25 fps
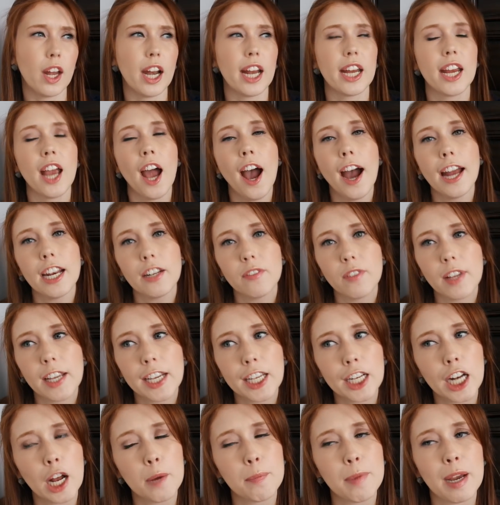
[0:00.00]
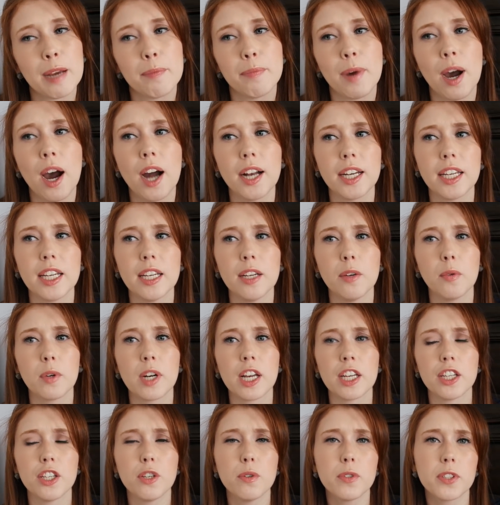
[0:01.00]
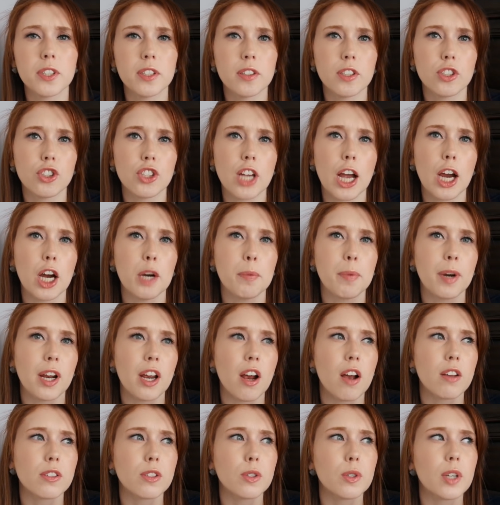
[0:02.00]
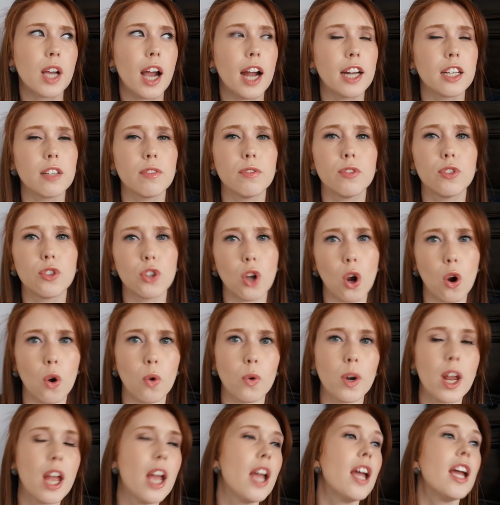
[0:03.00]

and I kind of like it on my body when I use it in the shower, but I also kind of don't.